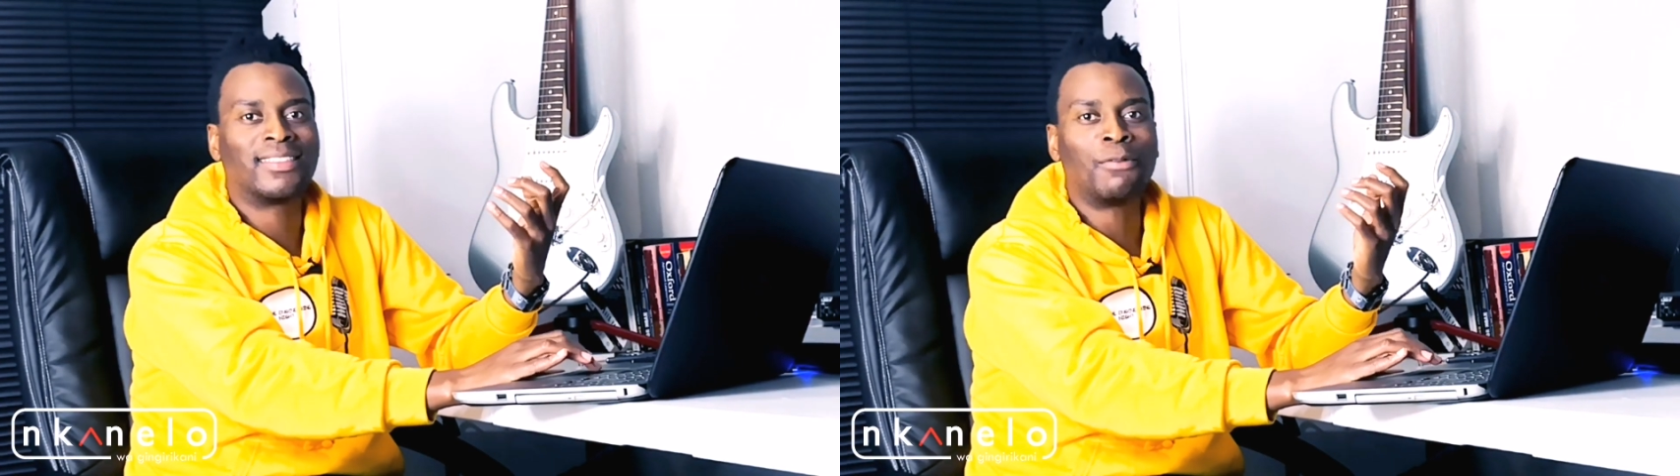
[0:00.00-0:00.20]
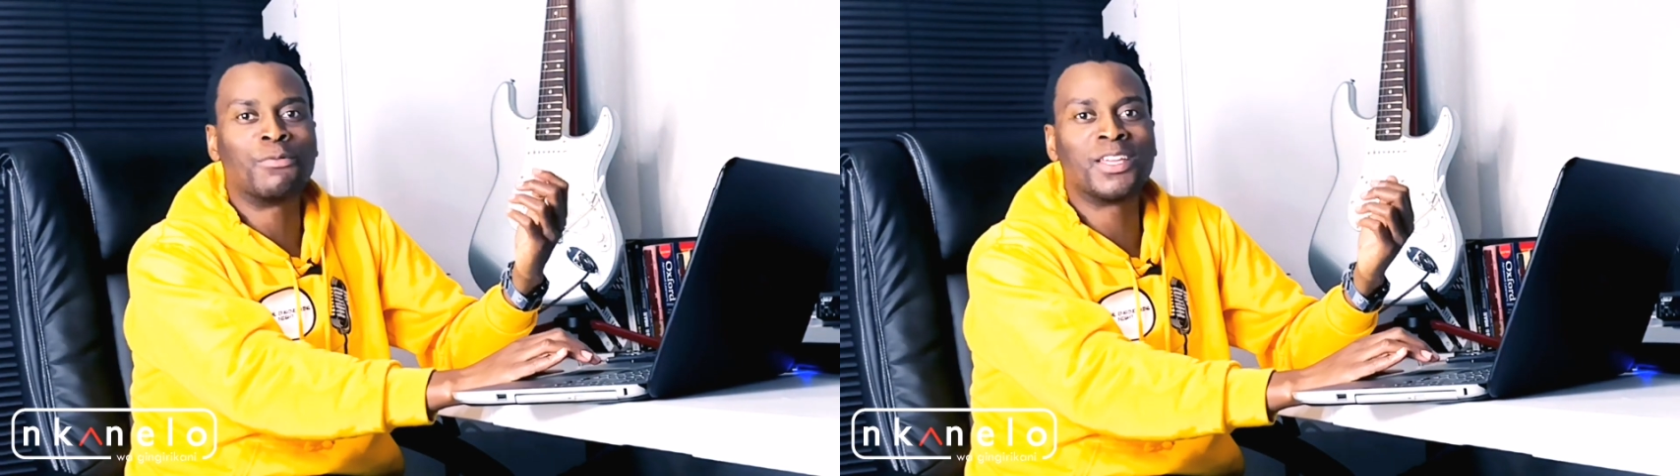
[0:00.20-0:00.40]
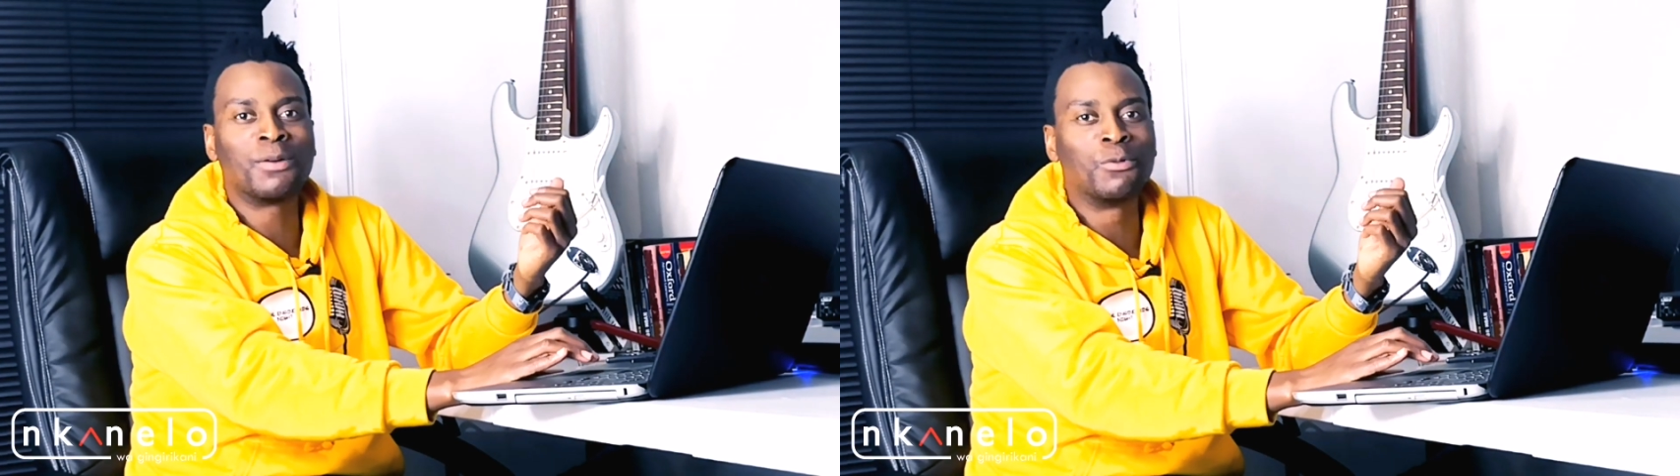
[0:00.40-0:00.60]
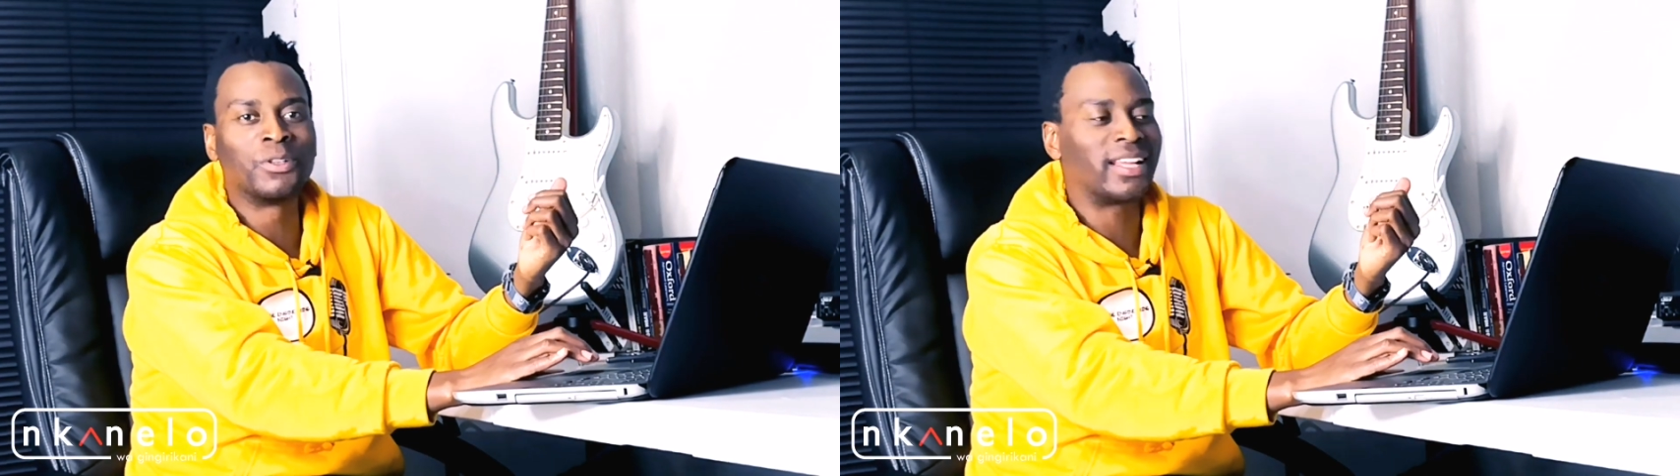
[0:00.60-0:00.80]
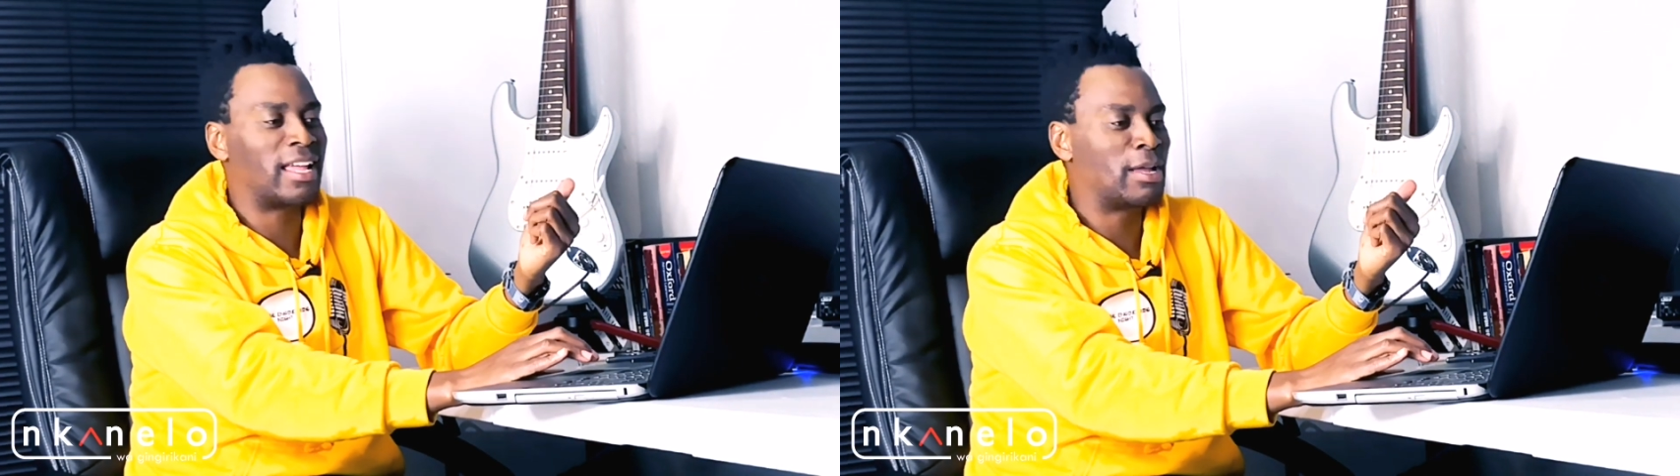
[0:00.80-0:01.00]
ta vuya
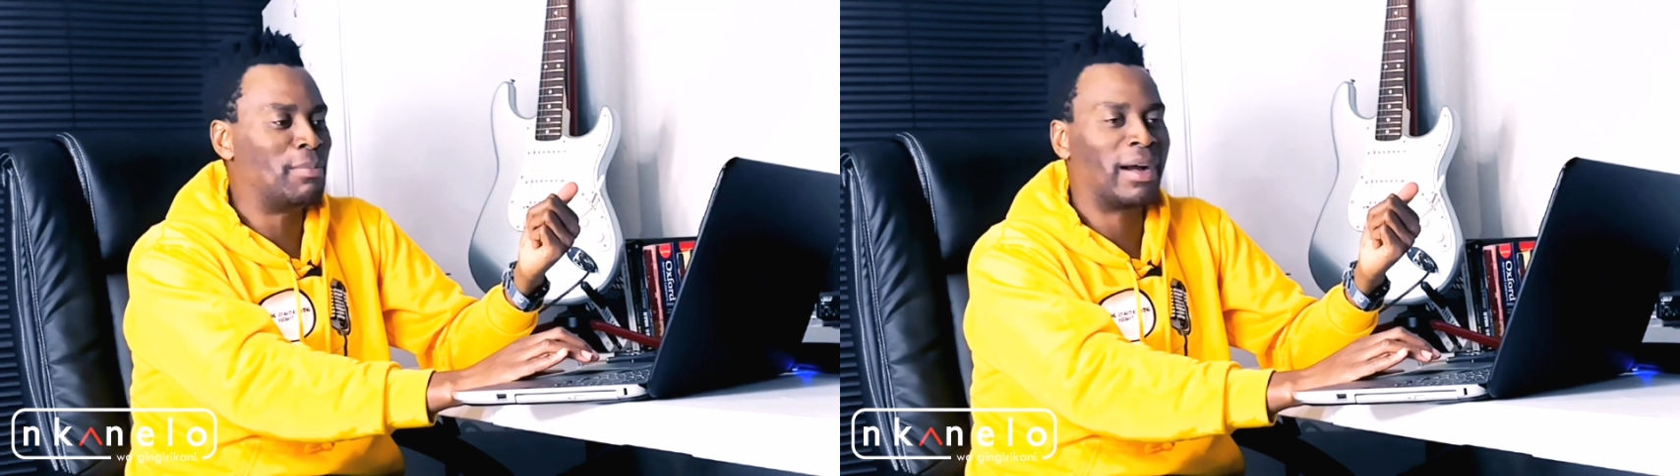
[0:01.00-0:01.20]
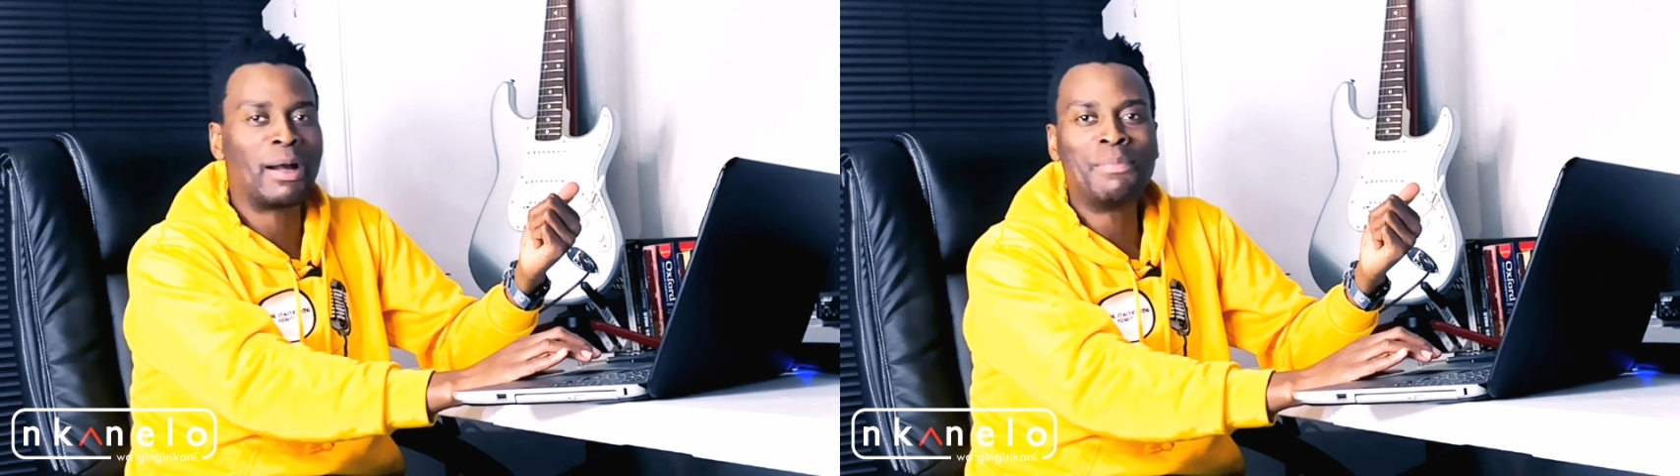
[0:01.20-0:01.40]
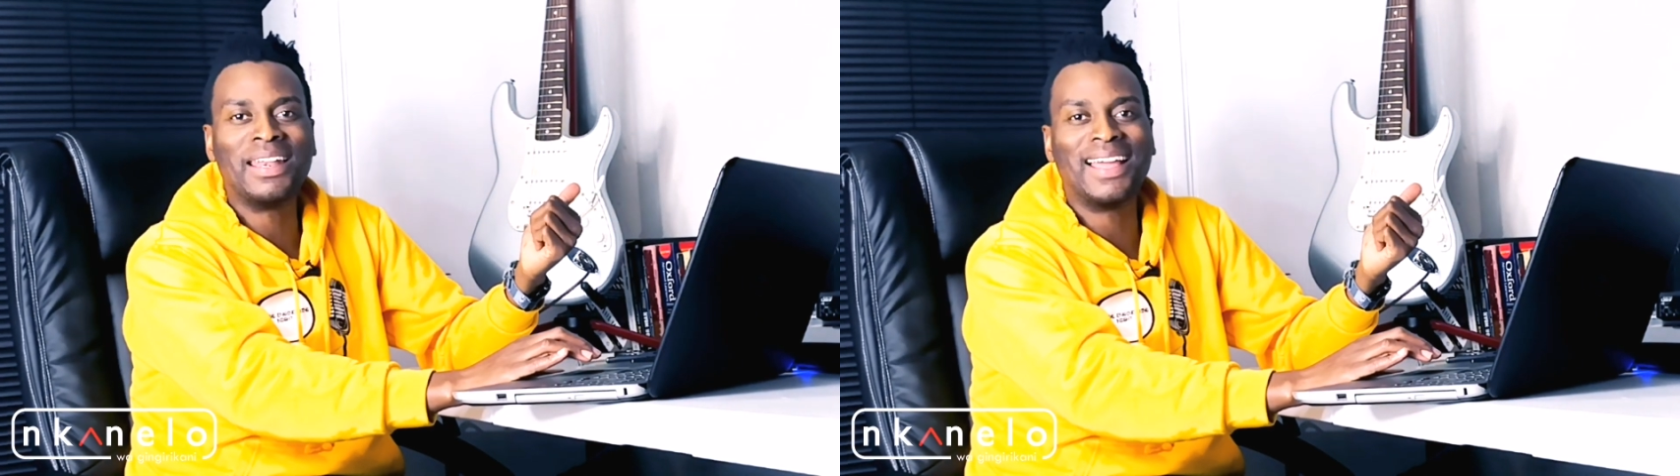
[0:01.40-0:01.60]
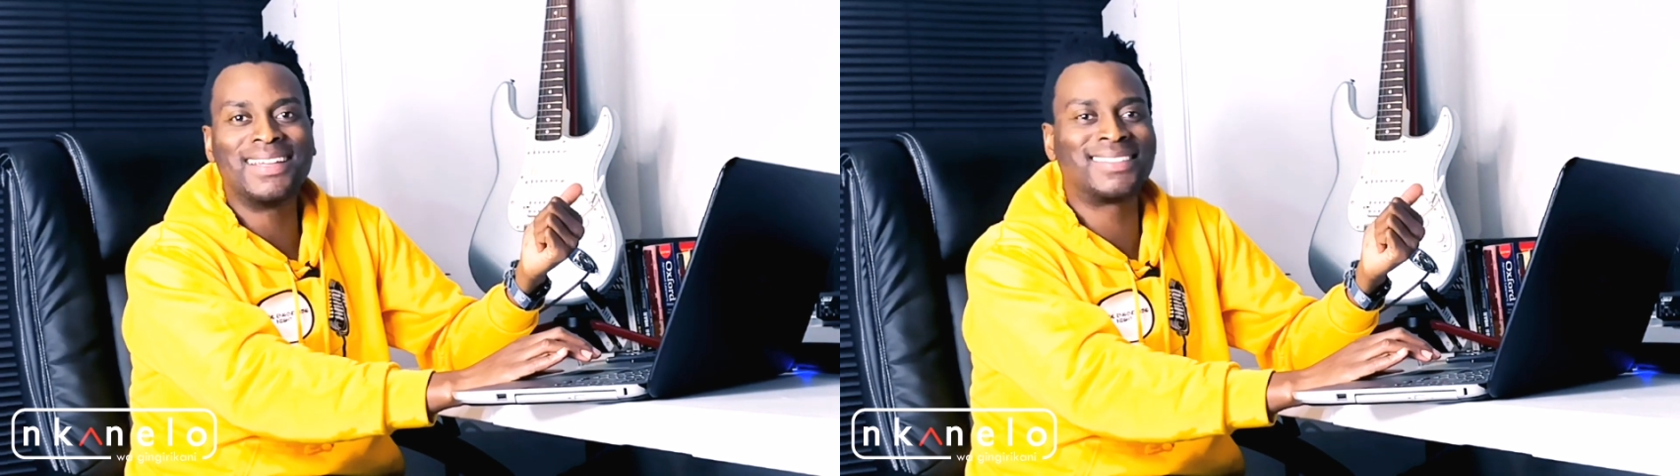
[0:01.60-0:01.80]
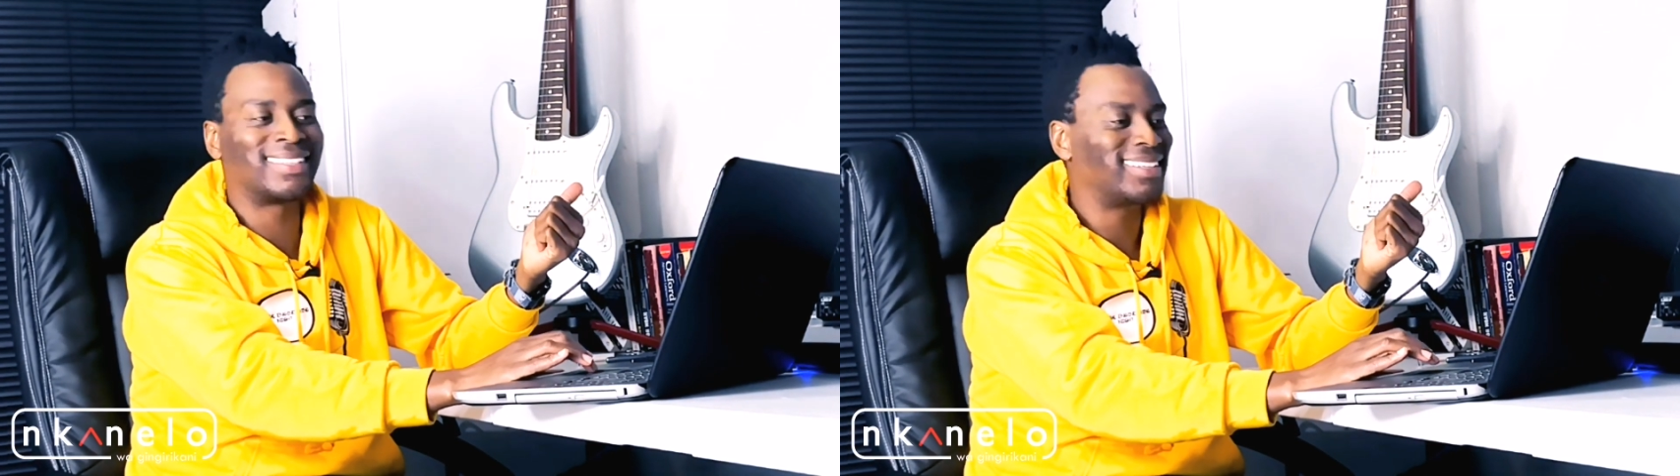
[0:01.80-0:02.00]
namuntlha
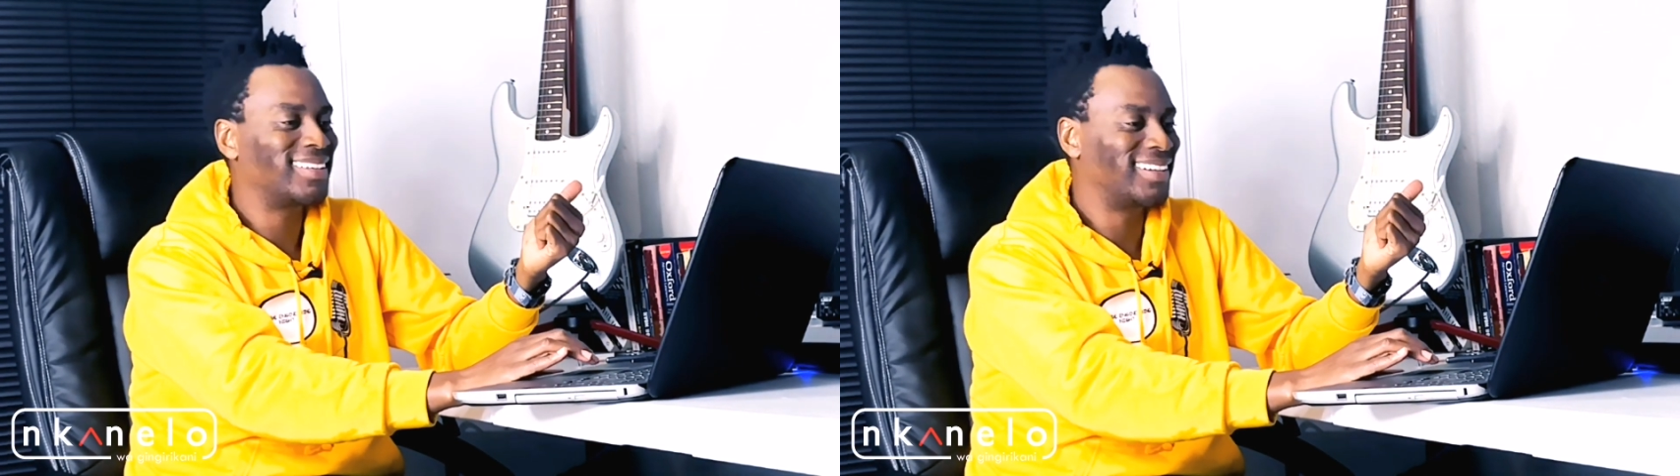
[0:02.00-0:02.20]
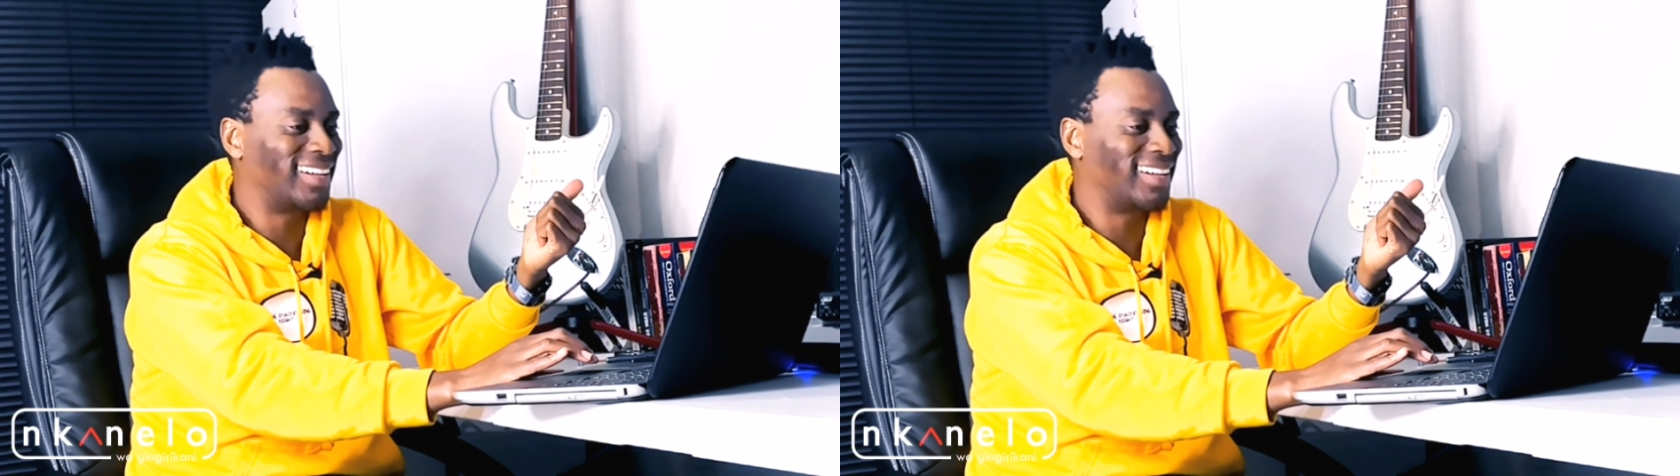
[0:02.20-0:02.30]
malayiti